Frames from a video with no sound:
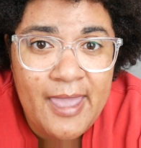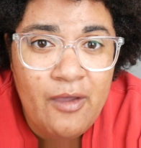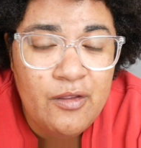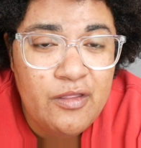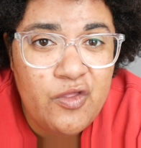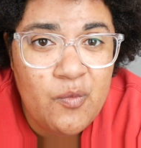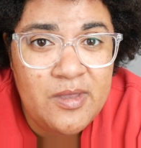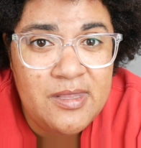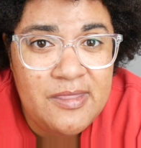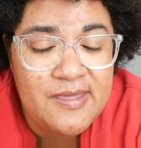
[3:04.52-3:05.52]
out on so
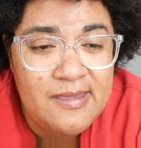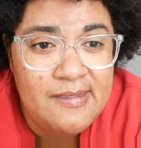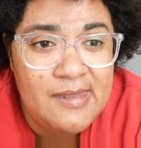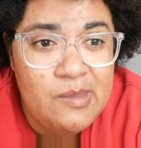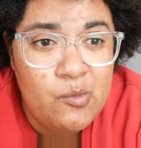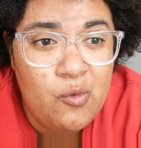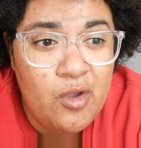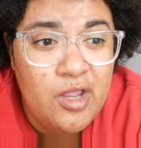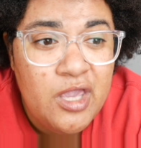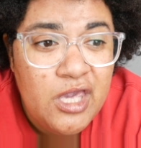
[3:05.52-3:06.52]
many things
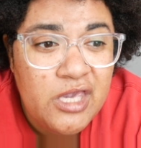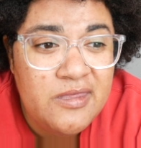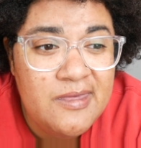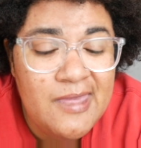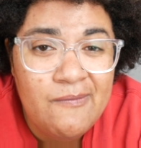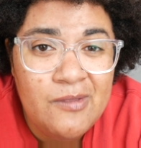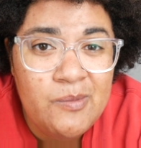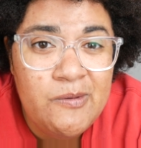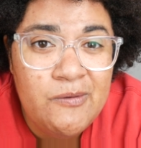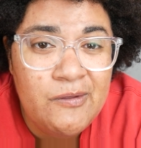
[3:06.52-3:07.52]
anymore, and she's able
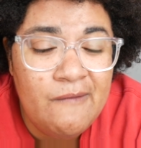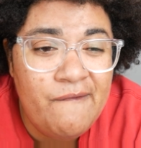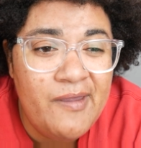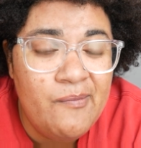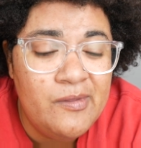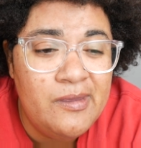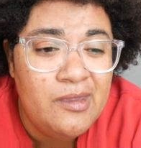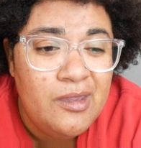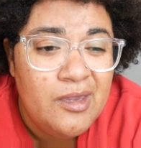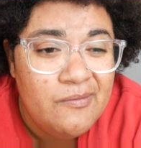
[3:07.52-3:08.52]
to be with her
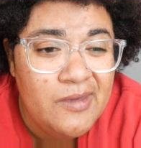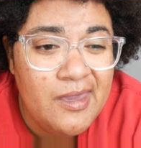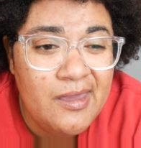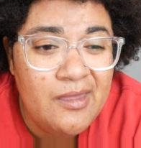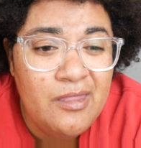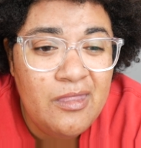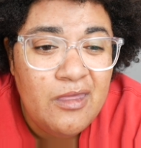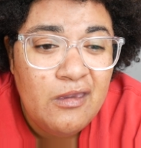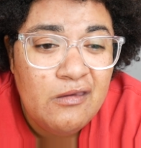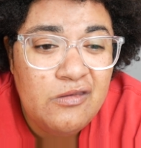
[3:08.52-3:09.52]
family because
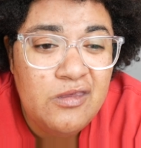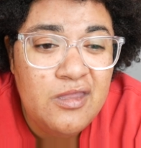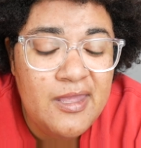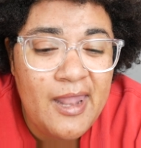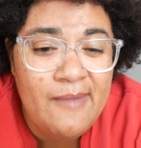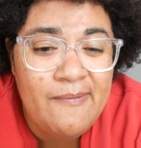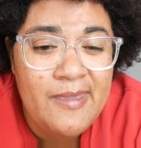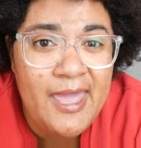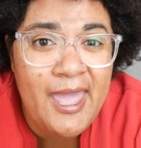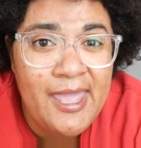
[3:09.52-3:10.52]
she did
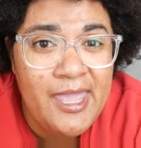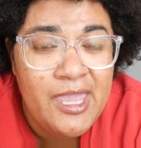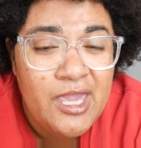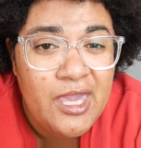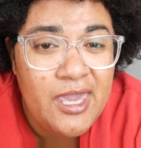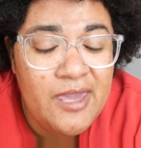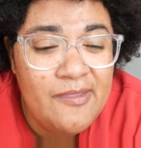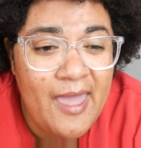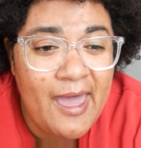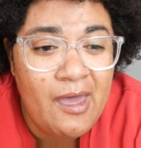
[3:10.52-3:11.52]
ABA,
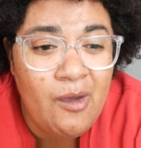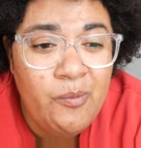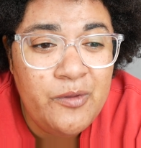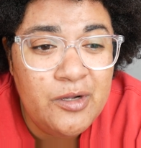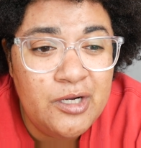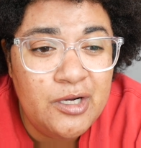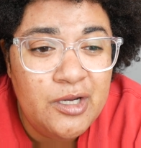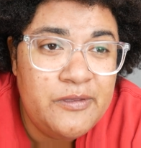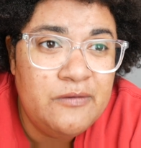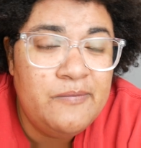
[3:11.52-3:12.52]
and that helped
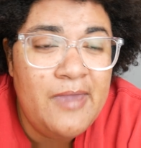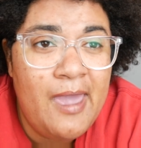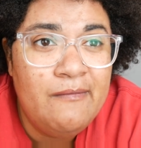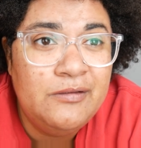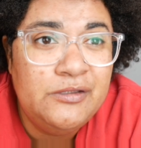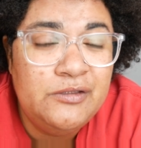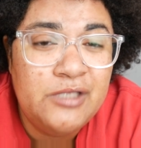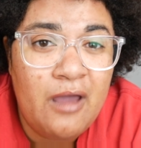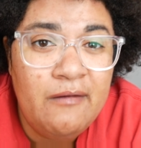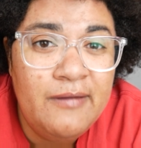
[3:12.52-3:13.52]
her to be able to
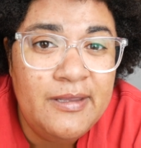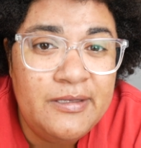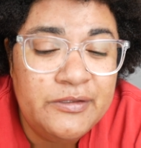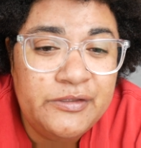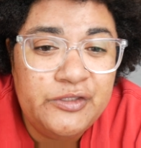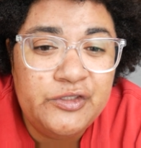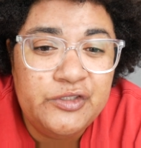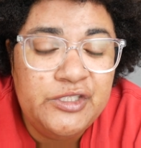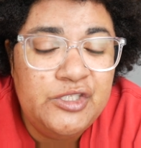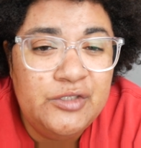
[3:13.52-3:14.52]
tolerate those
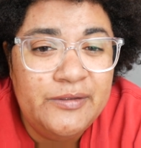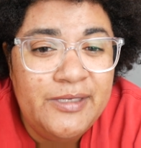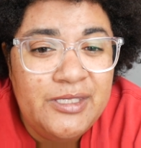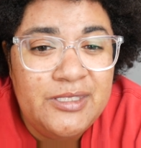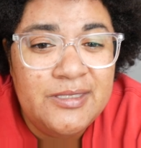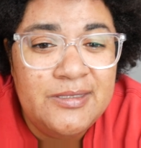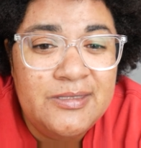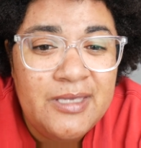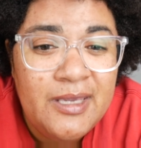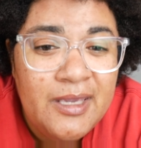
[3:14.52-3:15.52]
situations